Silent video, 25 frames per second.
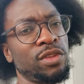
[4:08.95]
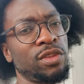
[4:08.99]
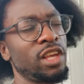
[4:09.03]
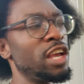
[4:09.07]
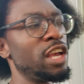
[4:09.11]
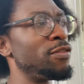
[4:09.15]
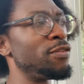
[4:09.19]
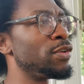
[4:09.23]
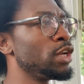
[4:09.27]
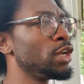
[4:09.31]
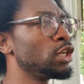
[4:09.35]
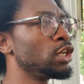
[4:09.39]

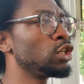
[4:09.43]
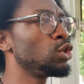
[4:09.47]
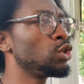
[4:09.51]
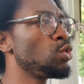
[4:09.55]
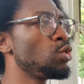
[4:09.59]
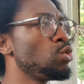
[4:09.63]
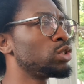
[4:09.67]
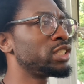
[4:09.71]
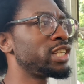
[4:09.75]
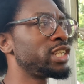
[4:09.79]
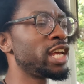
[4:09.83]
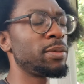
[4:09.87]
If he
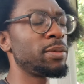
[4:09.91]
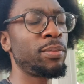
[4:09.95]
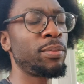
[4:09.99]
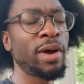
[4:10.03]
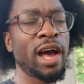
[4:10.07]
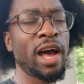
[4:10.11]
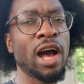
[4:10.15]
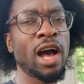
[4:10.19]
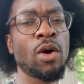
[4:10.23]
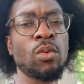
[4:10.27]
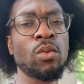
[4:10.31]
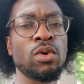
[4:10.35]
lose that
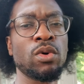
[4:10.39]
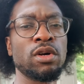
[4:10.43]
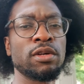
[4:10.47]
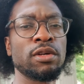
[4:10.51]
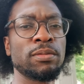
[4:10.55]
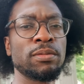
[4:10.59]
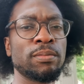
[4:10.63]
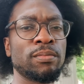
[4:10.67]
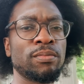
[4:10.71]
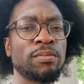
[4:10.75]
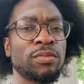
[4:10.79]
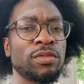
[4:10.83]
power,
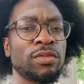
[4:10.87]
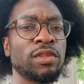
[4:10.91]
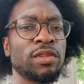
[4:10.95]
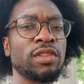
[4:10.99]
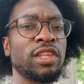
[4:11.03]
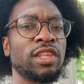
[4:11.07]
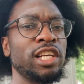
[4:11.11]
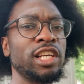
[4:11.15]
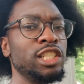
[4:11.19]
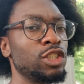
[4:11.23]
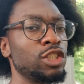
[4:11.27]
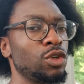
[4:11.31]

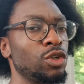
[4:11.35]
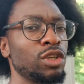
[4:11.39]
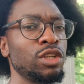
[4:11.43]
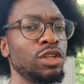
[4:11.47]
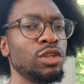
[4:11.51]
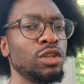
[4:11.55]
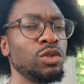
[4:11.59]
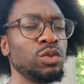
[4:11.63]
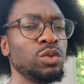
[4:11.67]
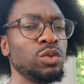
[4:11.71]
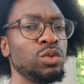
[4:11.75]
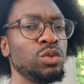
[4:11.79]
he's gonna
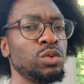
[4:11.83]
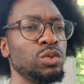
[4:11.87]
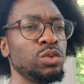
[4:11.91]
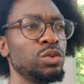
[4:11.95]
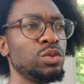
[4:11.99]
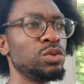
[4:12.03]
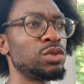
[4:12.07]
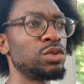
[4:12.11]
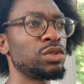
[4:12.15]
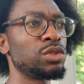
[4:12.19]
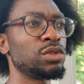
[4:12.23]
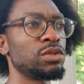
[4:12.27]

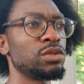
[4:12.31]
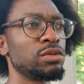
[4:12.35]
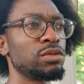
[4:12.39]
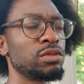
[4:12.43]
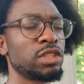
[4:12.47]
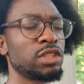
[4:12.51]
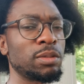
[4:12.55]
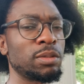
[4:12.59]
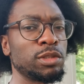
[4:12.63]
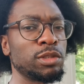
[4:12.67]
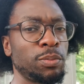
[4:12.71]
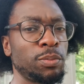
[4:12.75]
lose
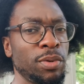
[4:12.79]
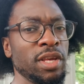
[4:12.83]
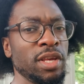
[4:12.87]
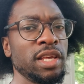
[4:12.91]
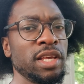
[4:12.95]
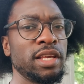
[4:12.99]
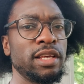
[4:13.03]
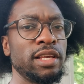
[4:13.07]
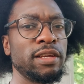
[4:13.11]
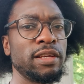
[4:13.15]
some speed.